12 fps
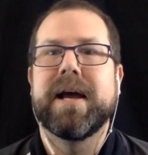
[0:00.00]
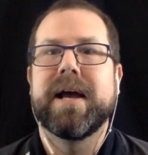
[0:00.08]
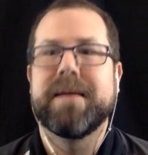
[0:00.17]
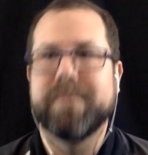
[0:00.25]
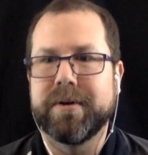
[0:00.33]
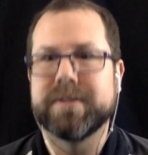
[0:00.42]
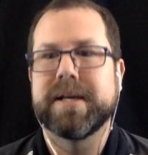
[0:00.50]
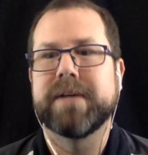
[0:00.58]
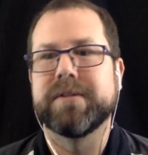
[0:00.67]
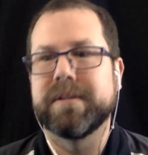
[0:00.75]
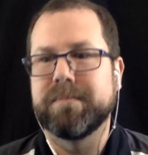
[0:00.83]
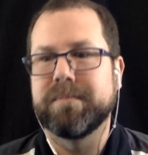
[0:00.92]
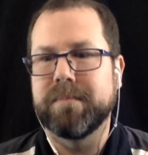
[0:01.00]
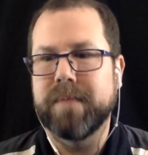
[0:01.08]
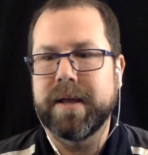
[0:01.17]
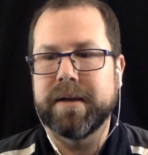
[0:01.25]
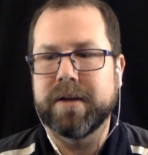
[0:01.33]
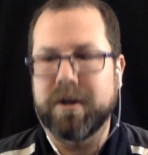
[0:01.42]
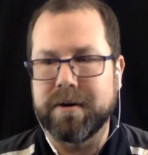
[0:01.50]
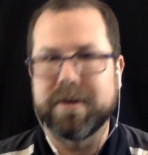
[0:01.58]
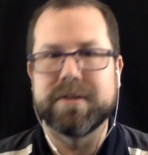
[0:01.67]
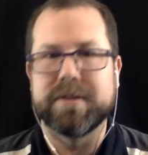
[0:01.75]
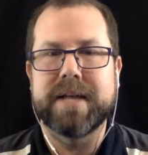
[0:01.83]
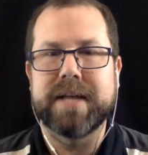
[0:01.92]
and motorcycles and
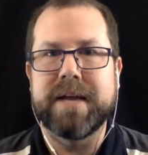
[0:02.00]
cars,